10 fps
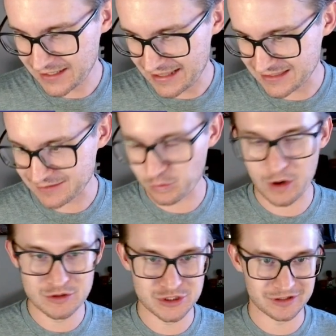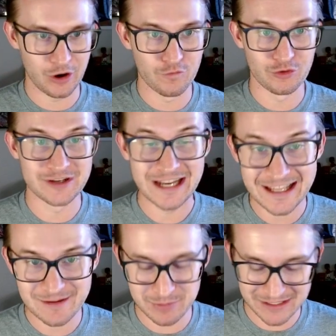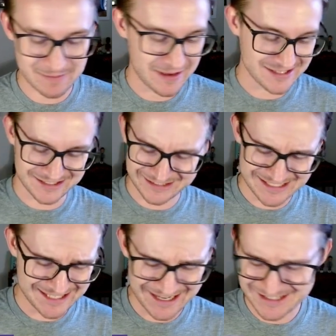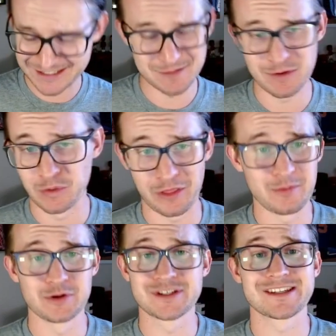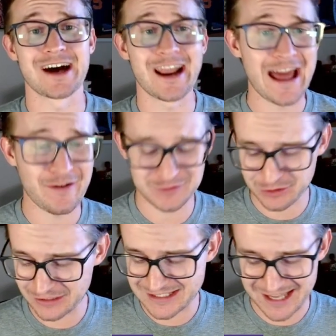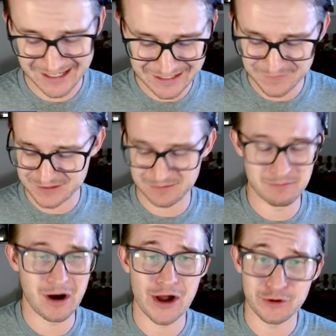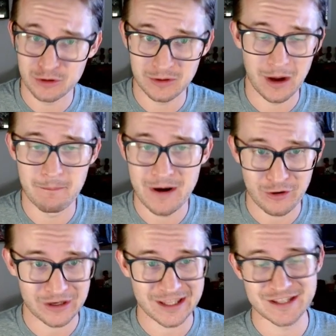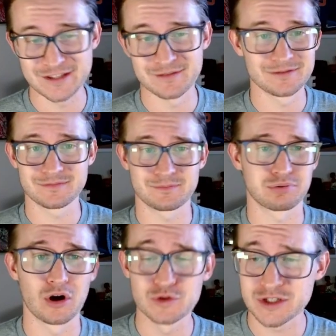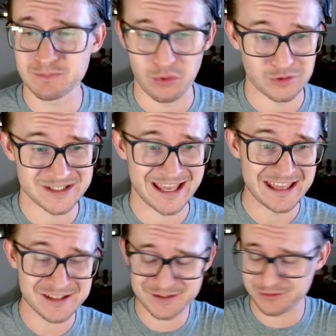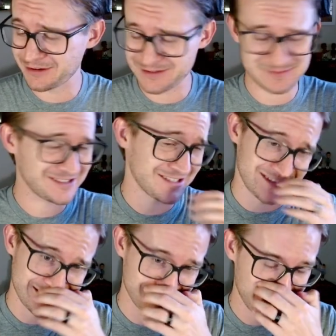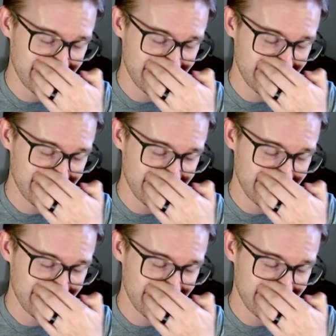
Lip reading: think Woj overdid it, but he basically said he's going to be one of the most sought-after executives in modern American pro sports history. Just in